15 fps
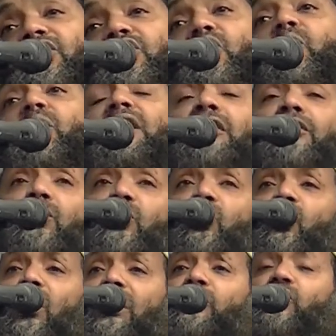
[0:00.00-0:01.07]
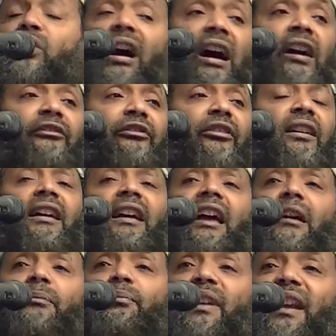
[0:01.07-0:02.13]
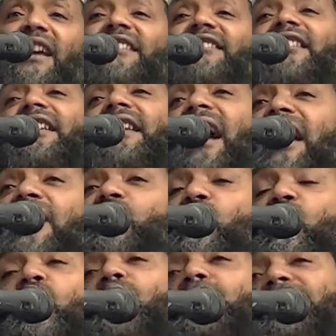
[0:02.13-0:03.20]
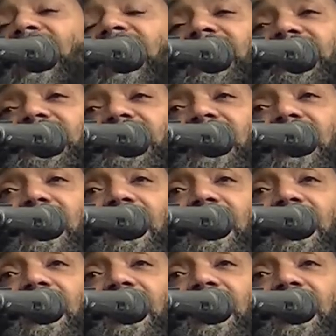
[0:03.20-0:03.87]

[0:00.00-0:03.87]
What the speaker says: You will want to have a place, a nice cool place.